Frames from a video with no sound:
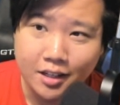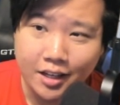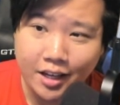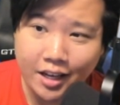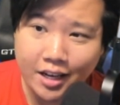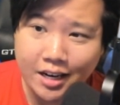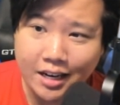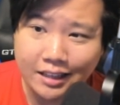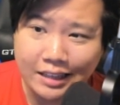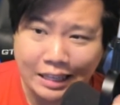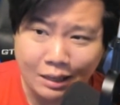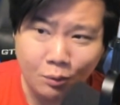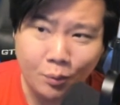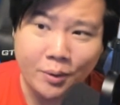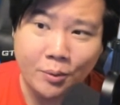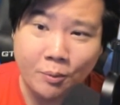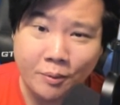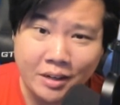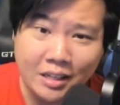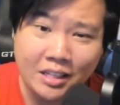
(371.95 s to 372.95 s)
And I think we
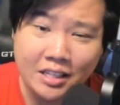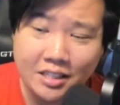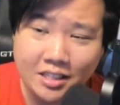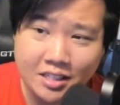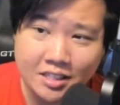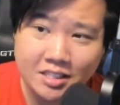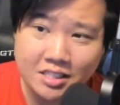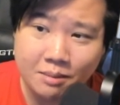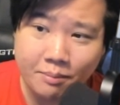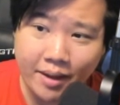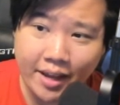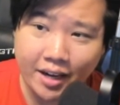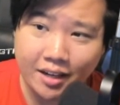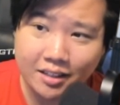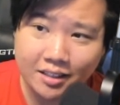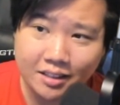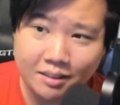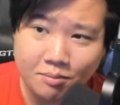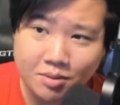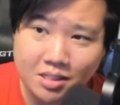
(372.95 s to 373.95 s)
really need some
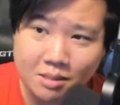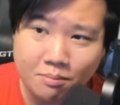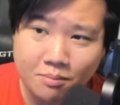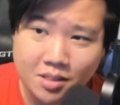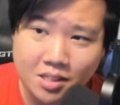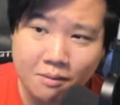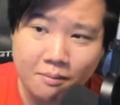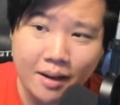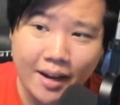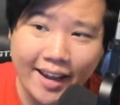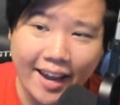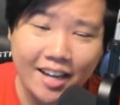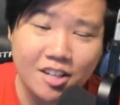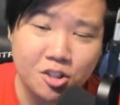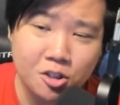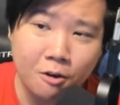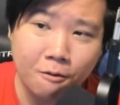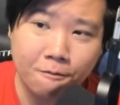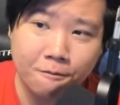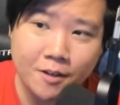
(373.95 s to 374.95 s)

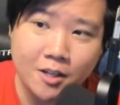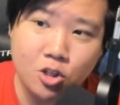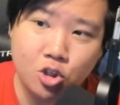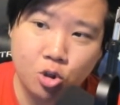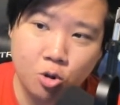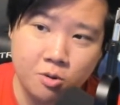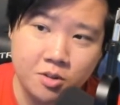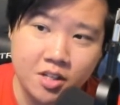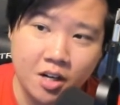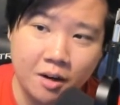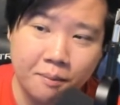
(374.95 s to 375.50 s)
extra features that are